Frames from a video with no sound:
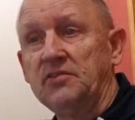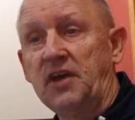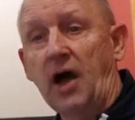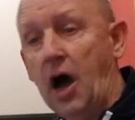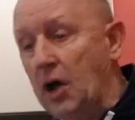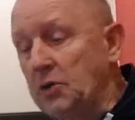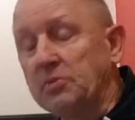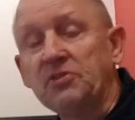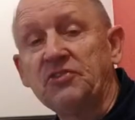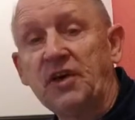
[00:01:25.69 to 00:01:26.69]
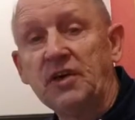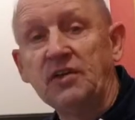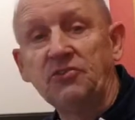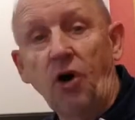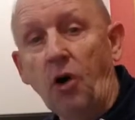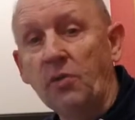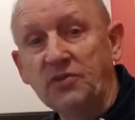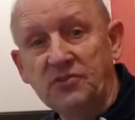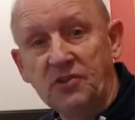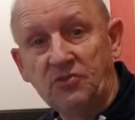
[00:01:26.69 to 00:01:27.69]
say 100% it's
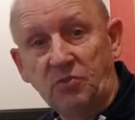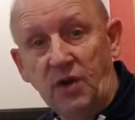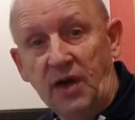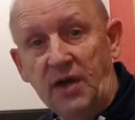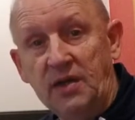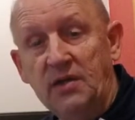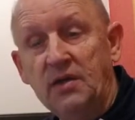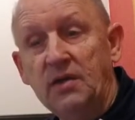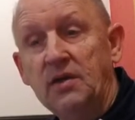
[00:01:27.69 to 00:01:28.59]
always this way.